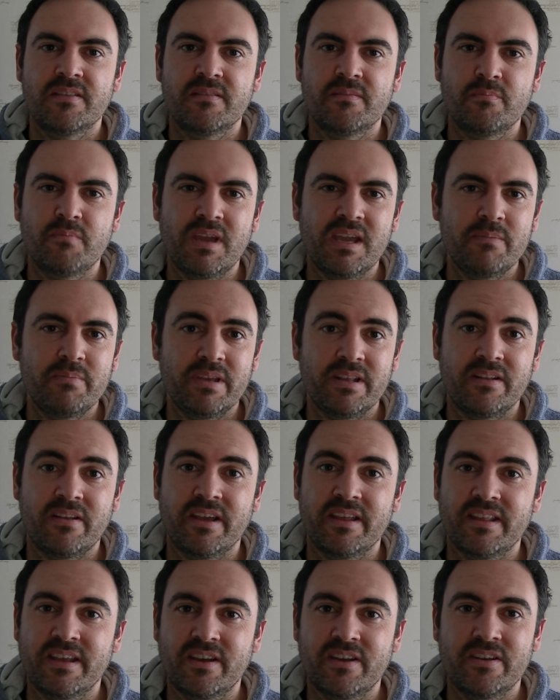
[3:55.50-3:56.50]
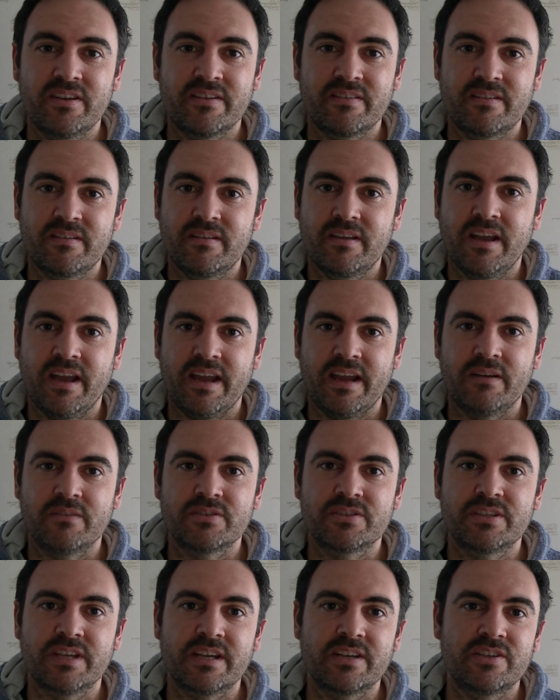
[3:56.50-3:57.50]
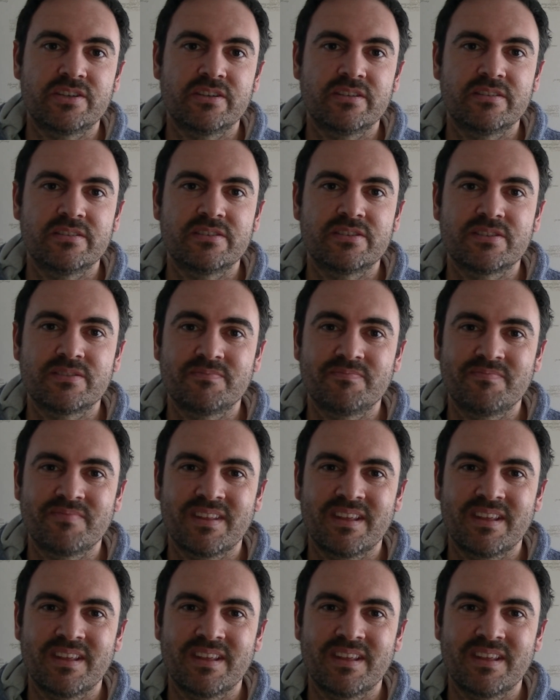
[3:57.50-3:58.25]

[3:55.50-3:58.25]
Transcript: Maybe, like, they could have cut out sections.